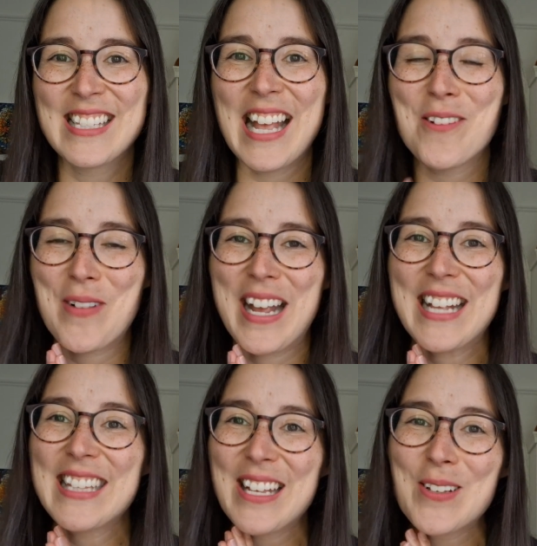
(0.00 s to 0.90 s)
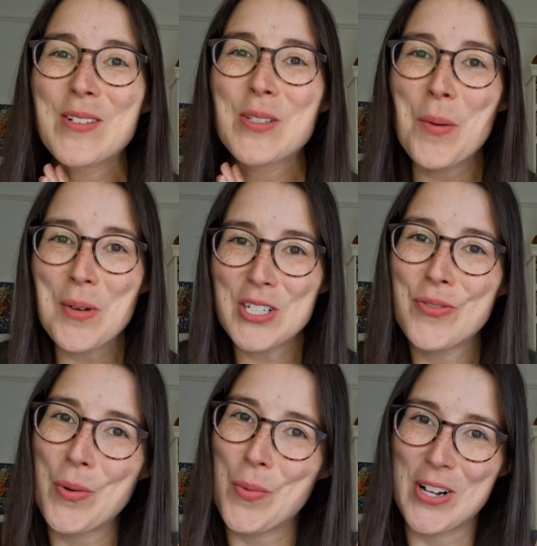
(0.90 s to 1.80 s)
Anyway, thank you so much
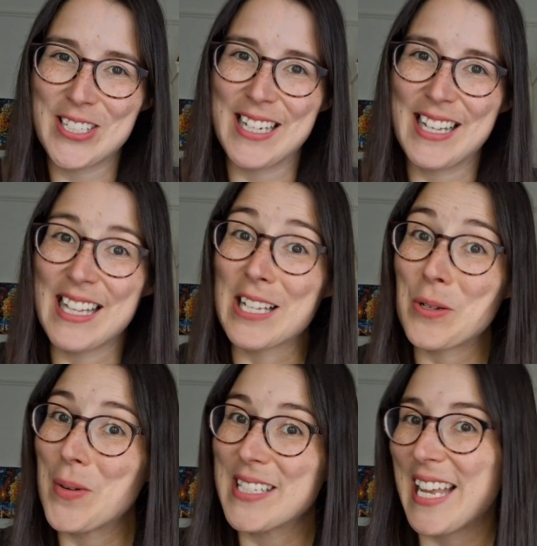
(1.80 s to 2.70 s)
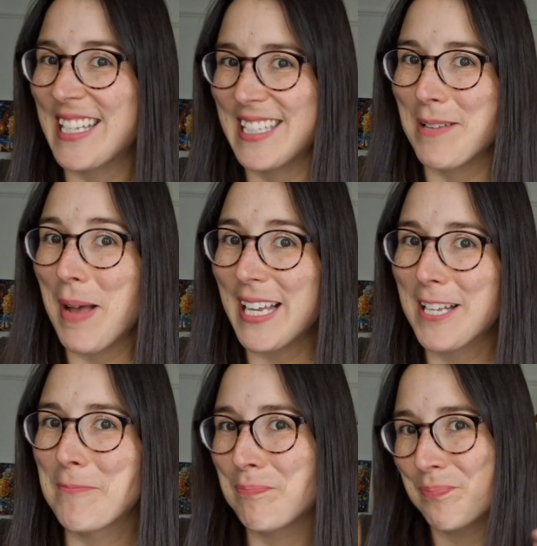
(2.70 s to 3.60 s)
for watching. And as always, hey, see you back.
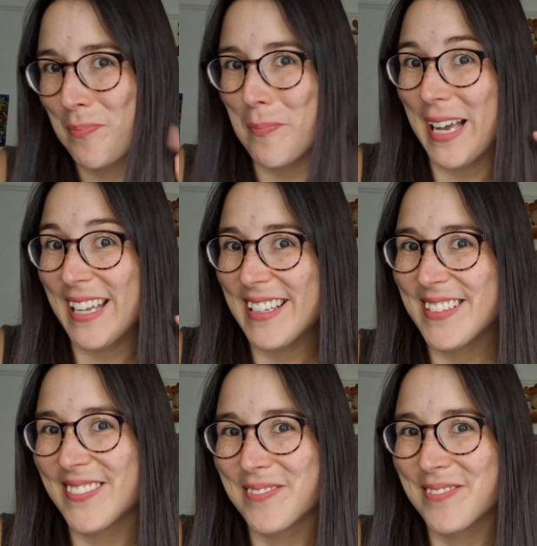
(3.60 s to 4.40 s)
Bye.